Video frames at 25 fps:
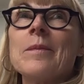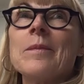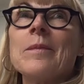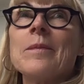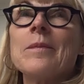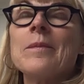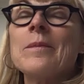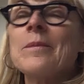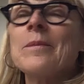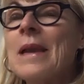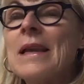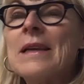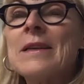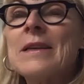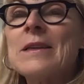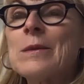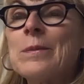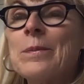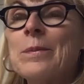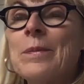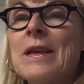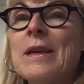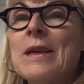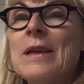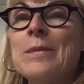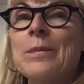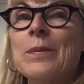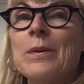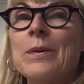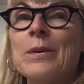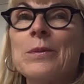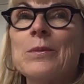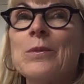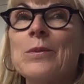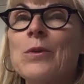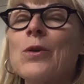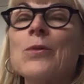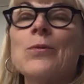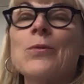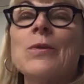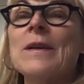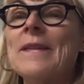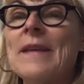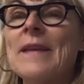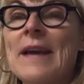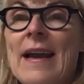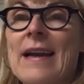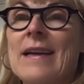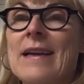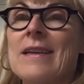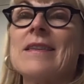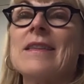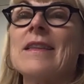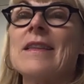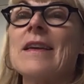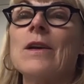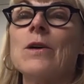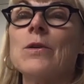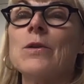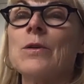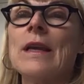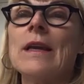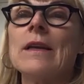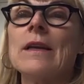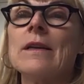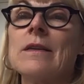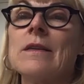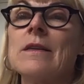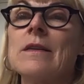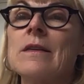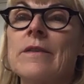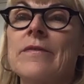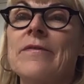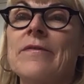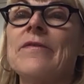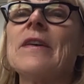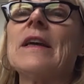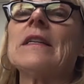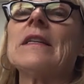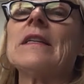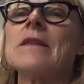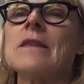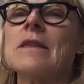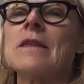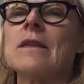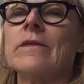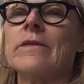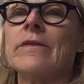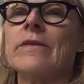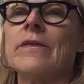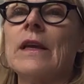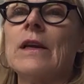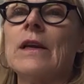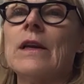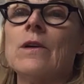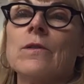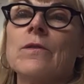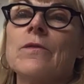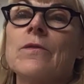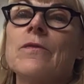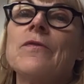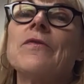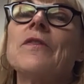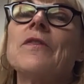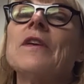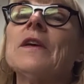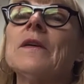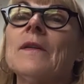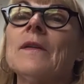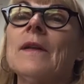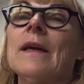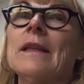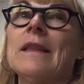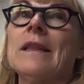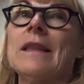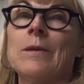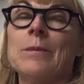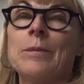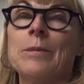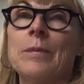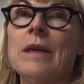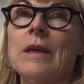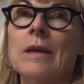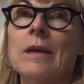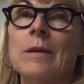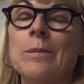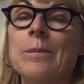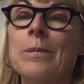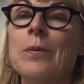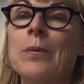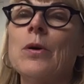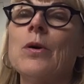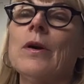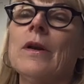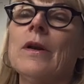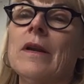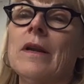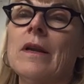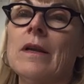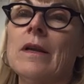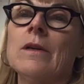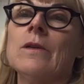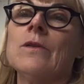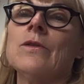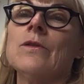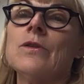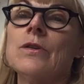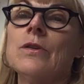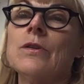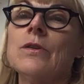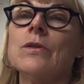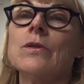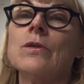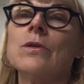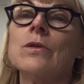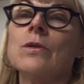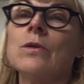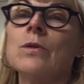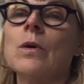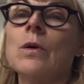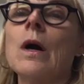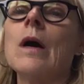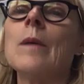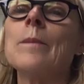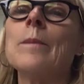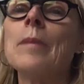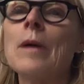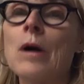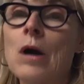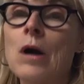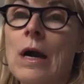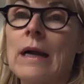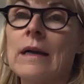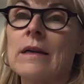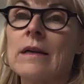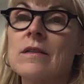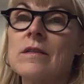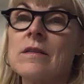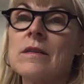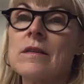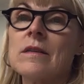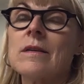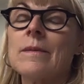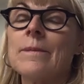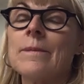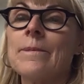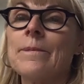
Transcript: makes people more relaxed. They don't get as defensive. They don't feel like they're being put into a box.